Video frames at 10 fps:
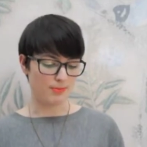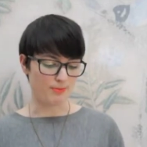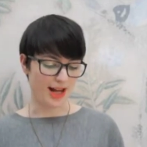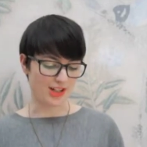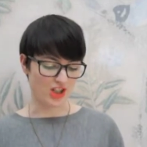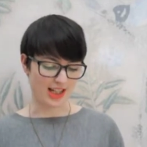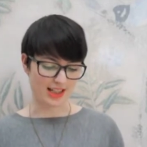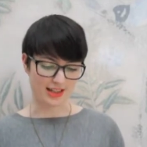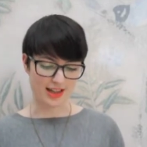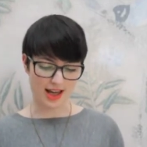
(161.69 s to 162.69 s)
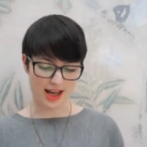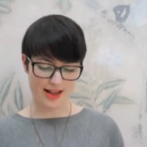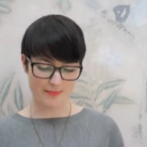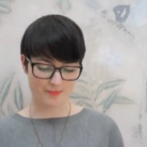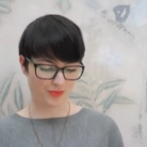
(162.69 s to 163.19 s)
matching.
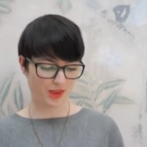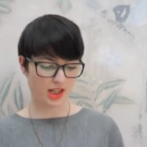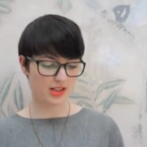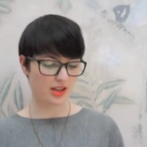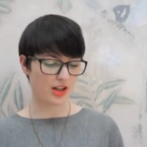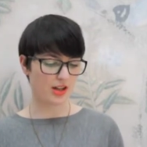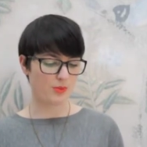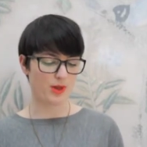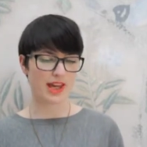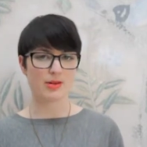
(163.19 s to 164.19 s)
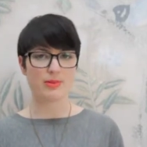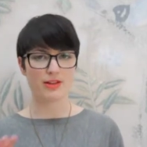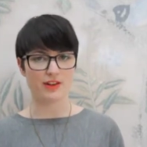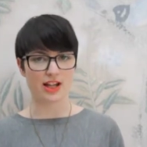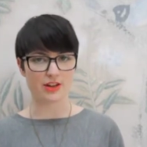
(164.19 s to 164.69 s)
So without
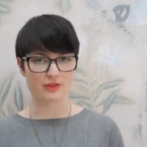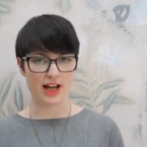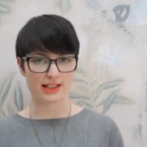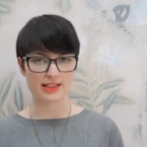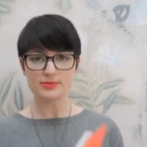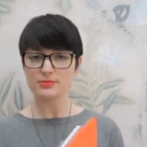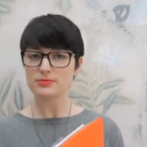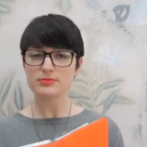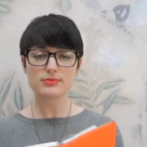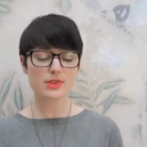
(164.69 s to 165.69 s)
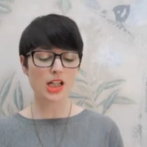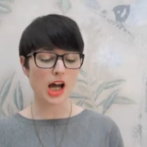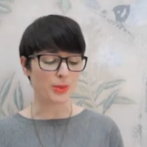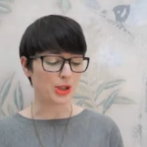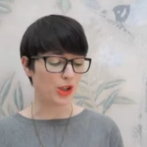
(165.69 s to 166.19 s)
my PhiloFax,
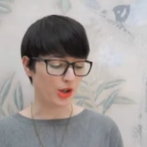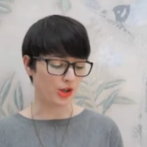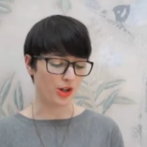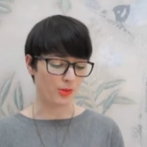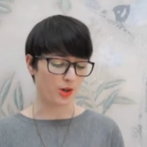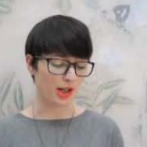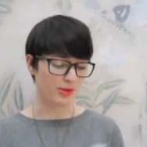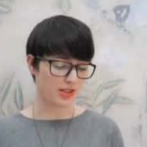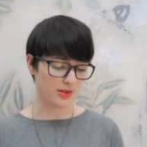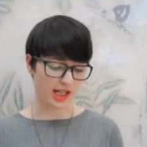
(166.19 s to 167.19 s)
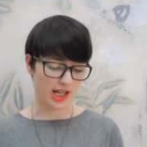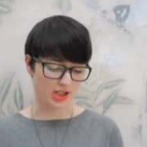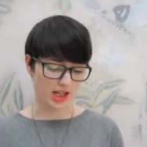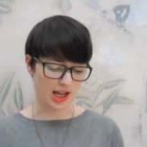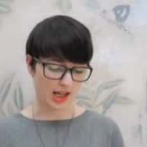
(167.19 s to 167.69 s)
I would not know what I was doing
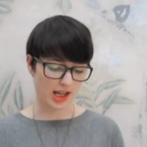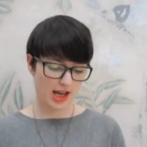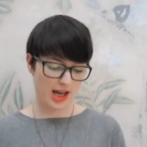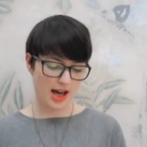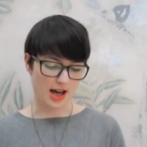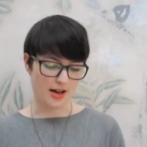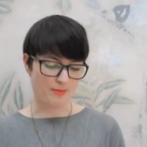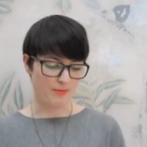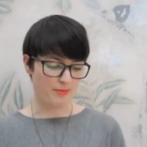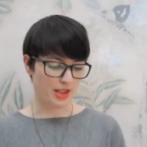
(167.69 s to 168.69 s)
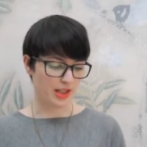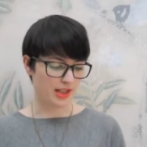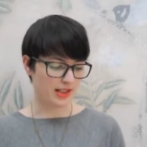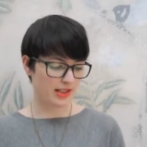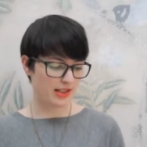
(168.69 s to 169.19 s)
each day. But
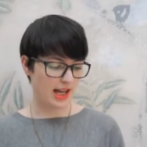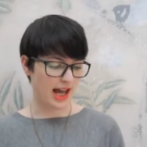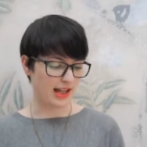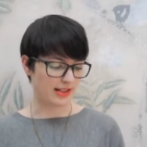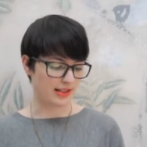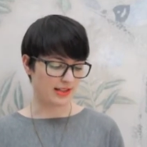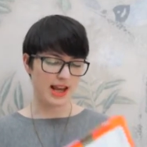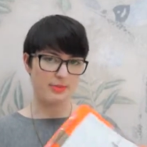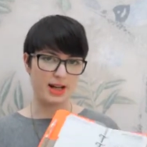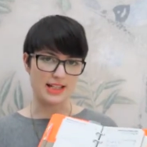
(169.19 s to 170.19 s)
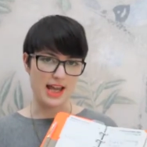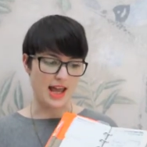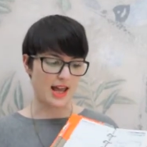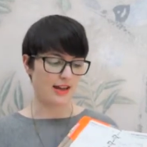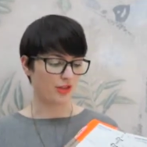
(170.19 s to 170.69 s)
this has day by
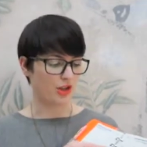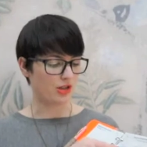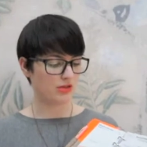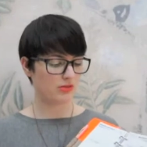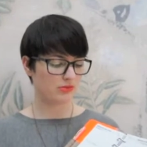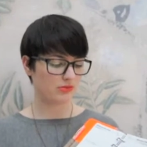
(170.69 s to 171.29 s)
day. I've got a